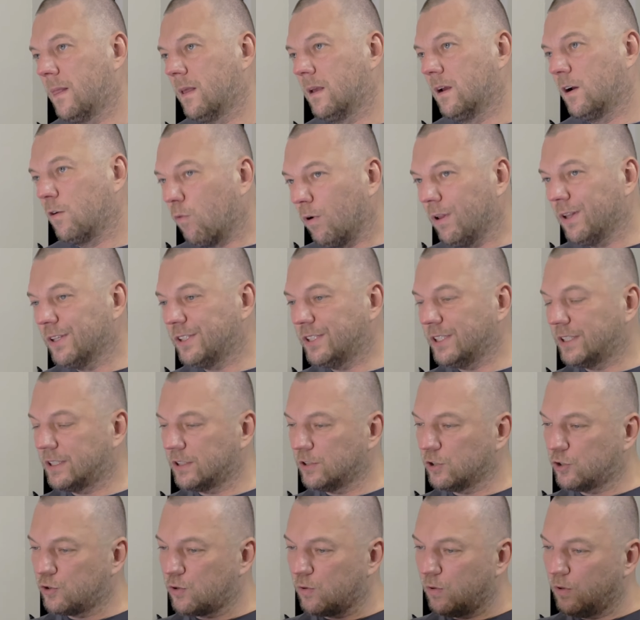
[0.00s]
Quality
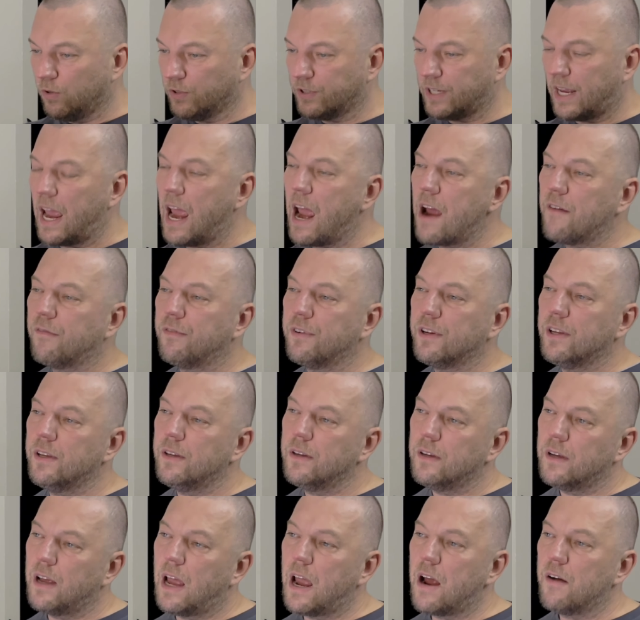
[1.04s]
controls
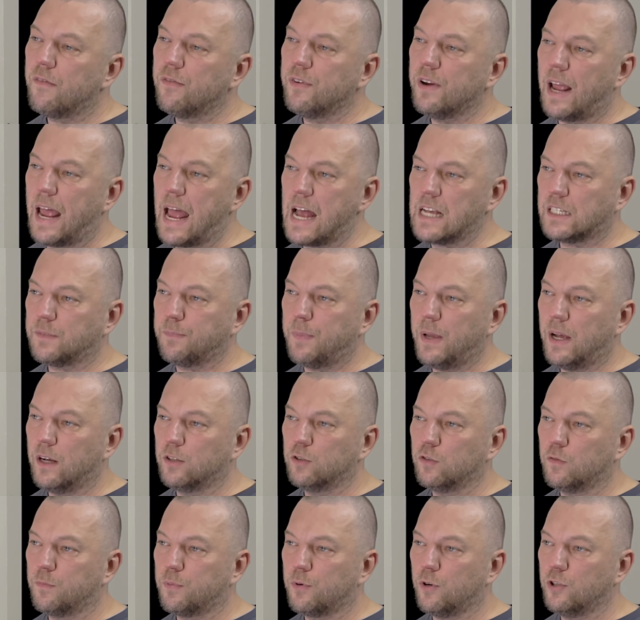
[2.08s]
every aspect
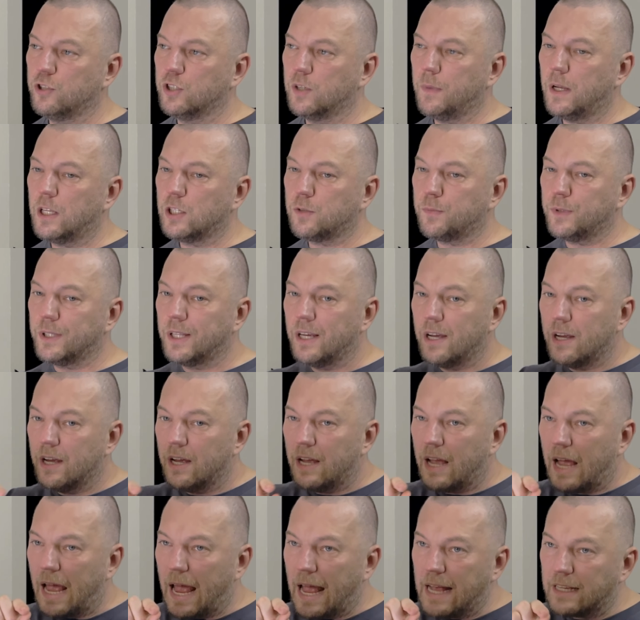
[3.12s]
of project management,
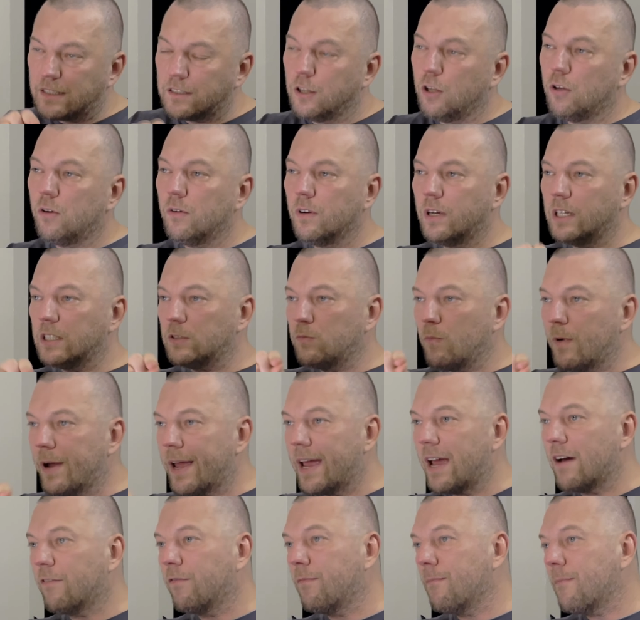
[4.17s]
as long as we
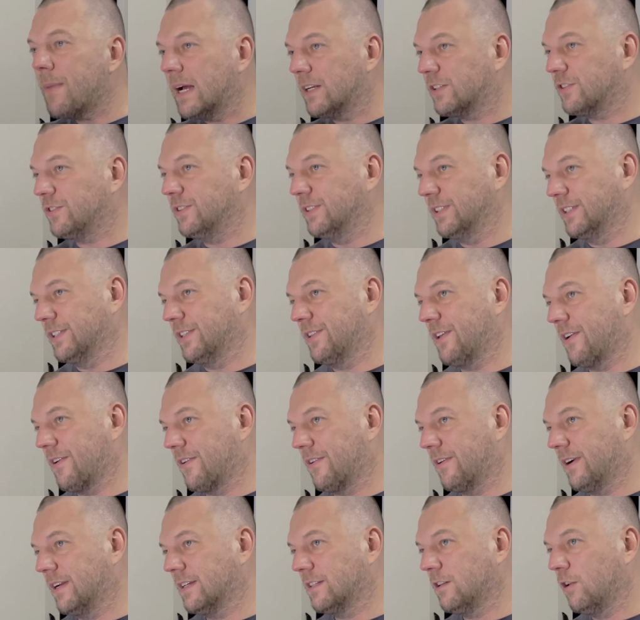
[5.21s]
have metrics
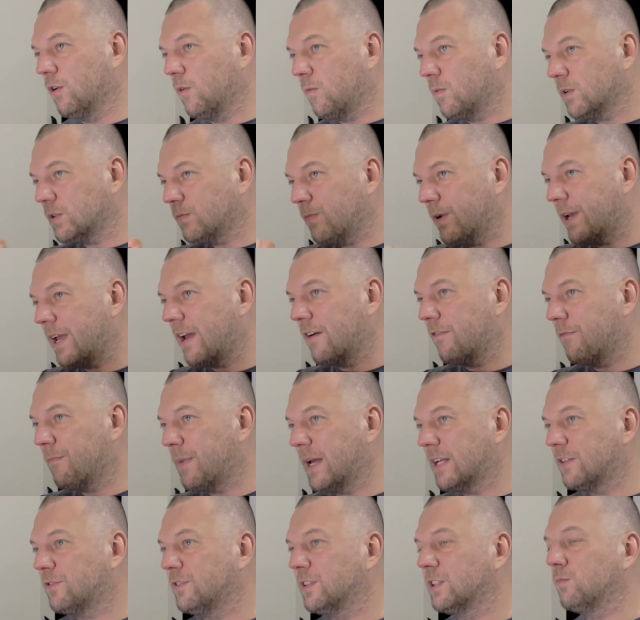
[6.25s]
there, as long as we have
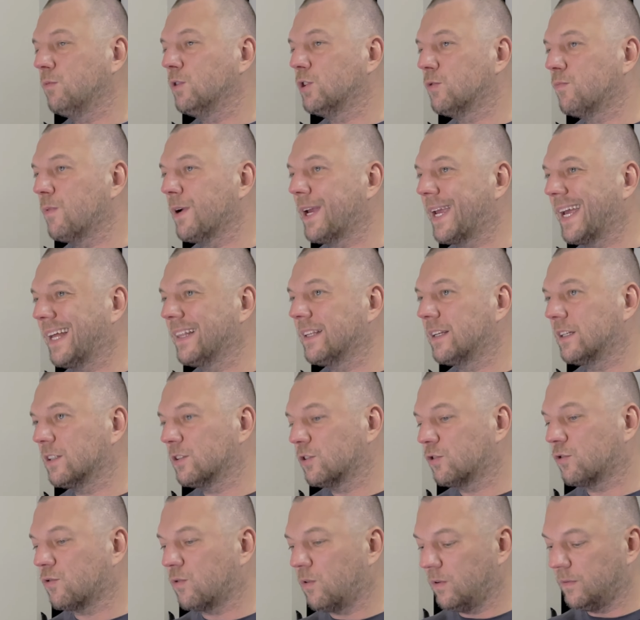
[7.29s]
metrics which we can
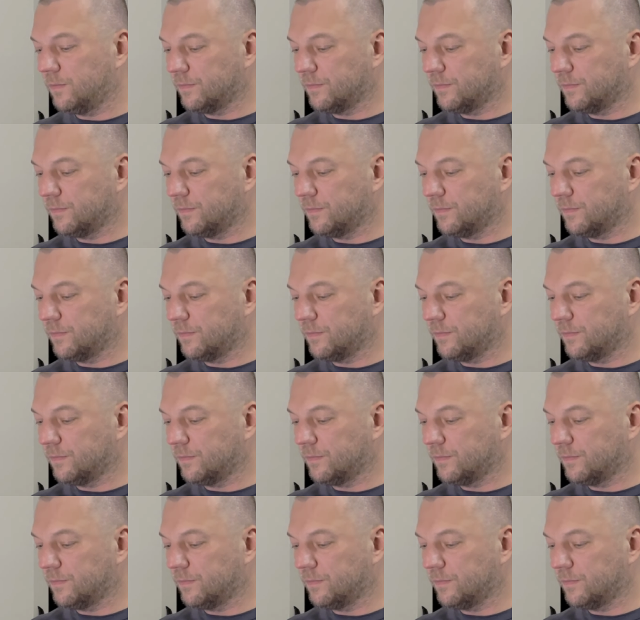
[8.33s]
control.